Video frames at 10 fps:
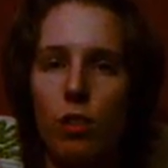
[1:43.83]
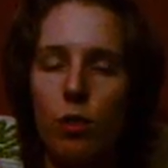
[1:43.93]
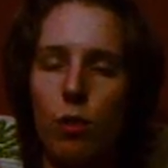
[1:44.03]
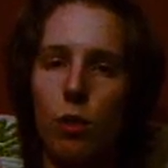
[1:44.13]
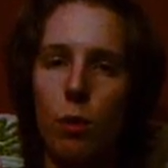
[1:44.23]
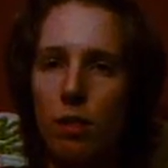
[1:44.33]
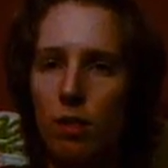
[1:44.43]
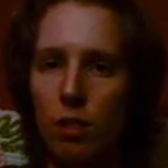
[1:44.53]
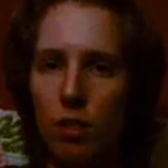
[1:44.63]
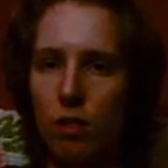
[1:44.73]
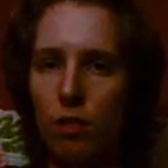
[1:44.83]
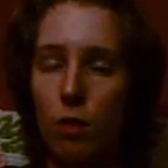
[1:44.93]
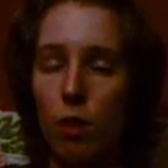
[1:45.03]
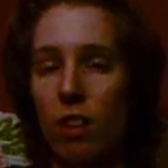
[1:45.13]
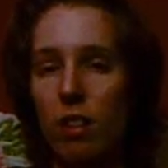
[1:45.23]
to the question
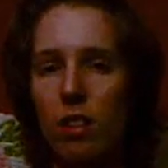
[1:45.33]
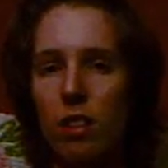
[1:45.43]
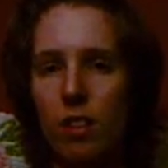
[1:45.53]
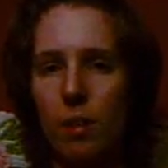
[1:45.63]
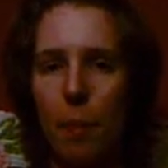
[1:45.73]
for us